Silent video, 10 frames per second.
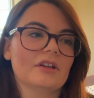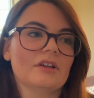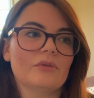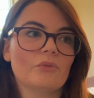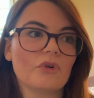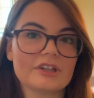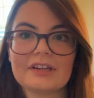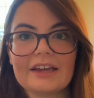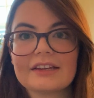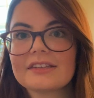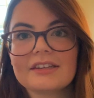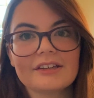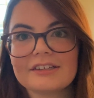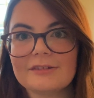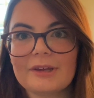what it takes
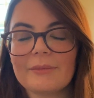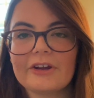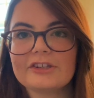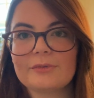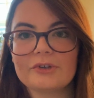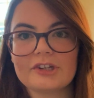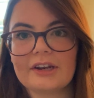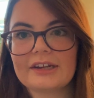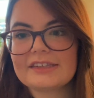to be a motorsport journalist,